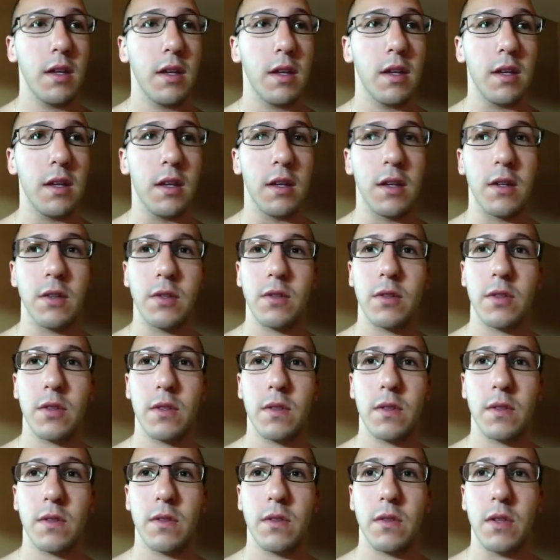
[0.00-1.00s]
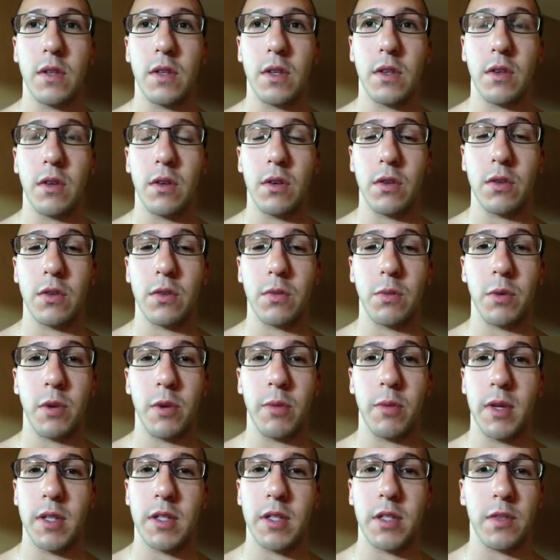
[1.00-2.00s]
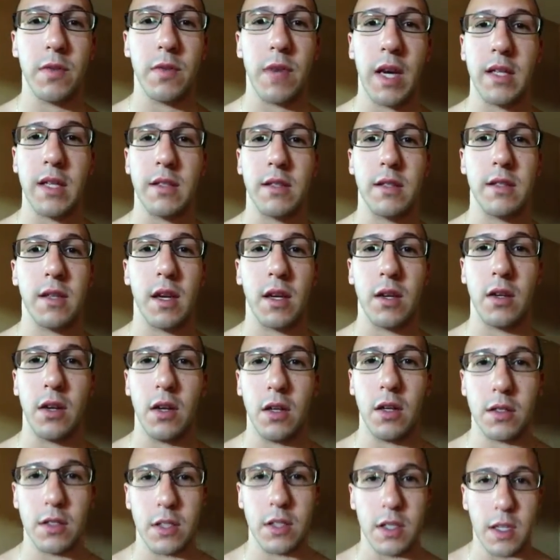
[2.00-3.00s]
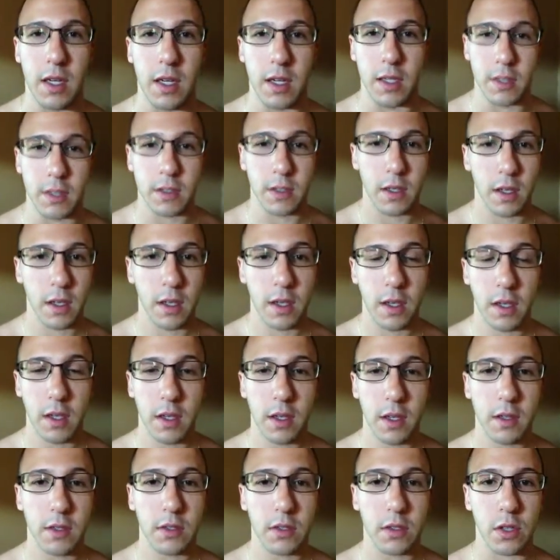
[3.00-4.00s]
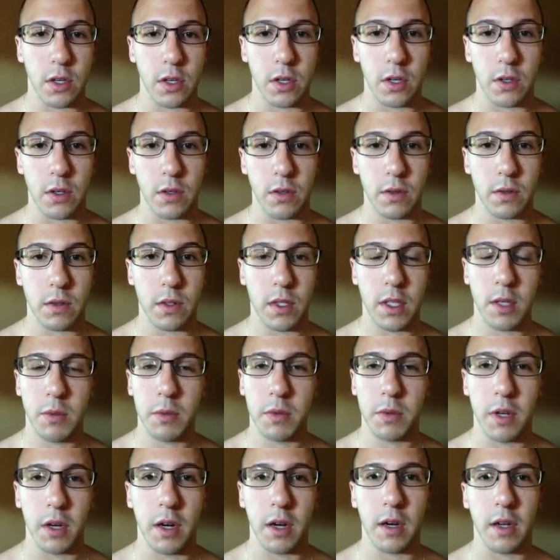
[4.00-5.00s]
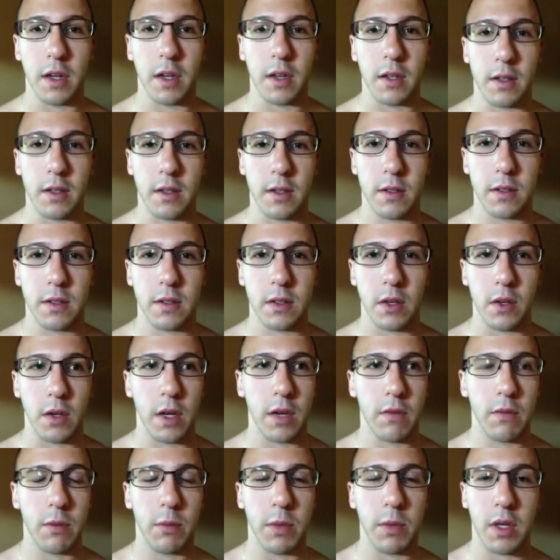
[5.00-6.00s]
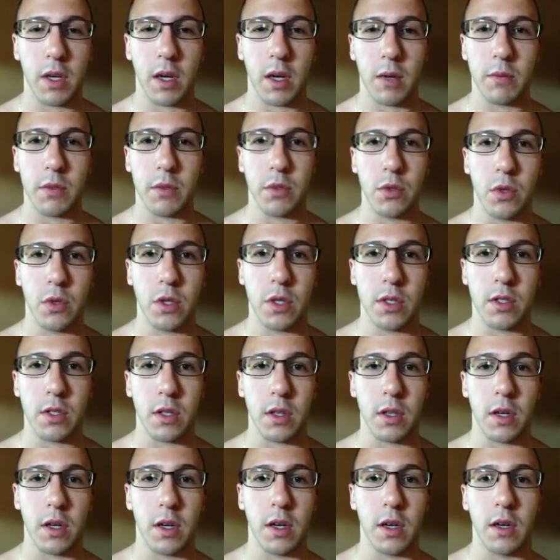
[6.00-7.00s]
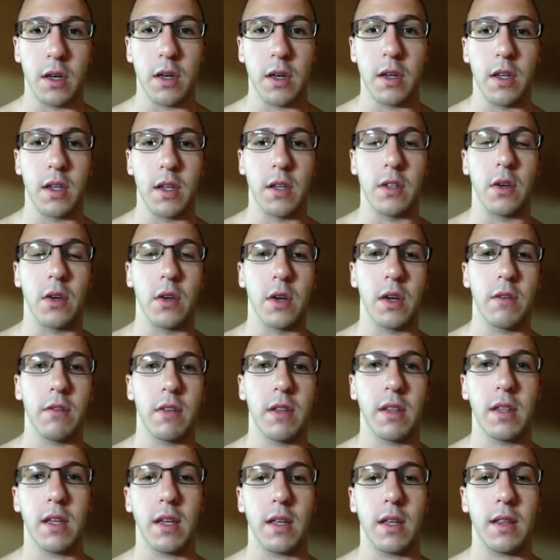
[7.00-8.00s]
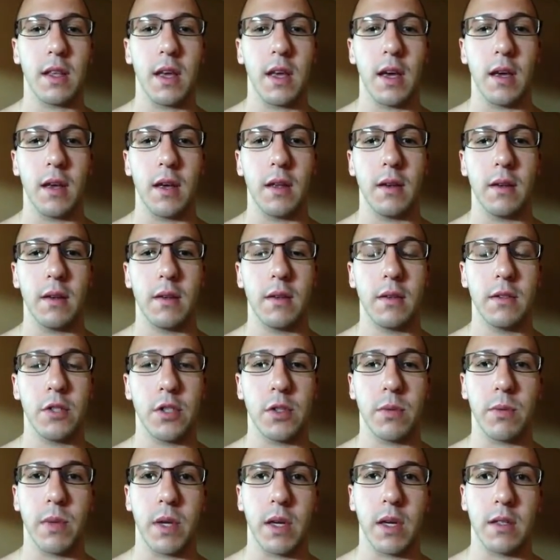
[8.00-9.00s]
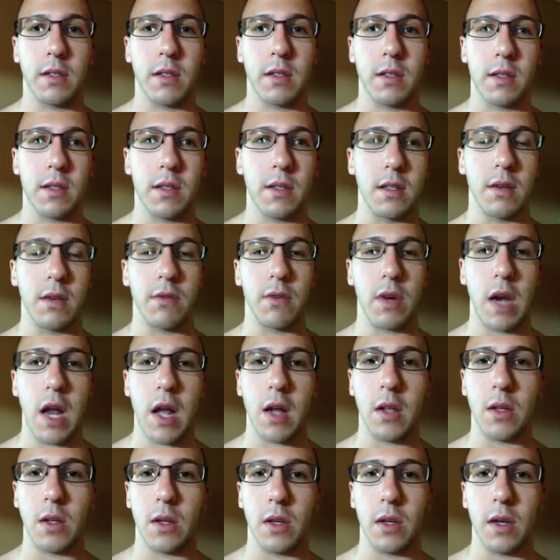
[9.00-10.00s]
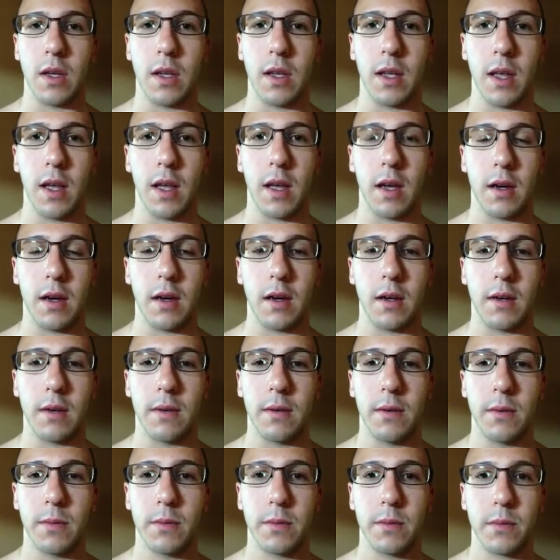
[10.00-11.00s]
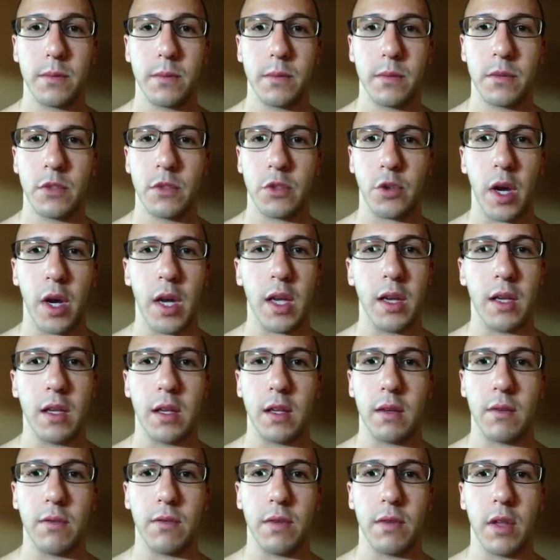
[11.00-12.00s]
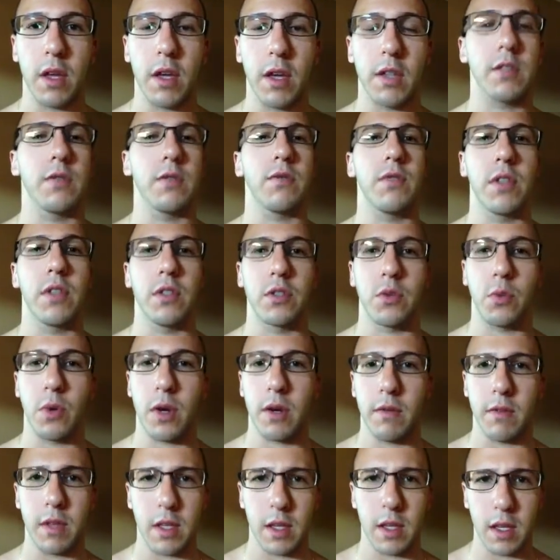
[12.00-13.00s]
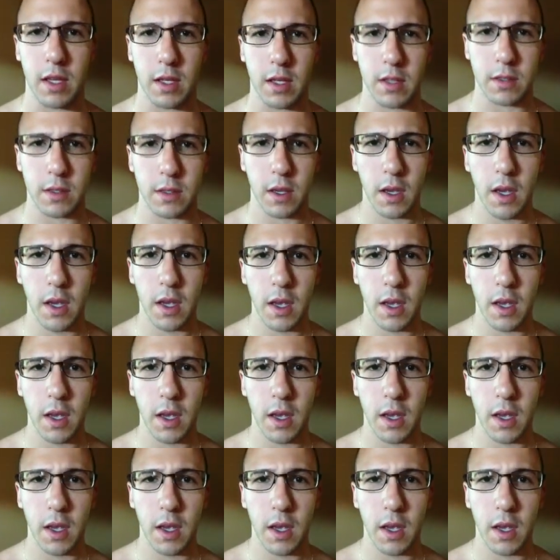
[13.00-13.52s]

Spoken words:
You know, it goes pretty much as fast as technology does. So keep learning. Don't ever become too good to learn, and don't ever think that just because it's a different outlook on training philosophies, whatever the case,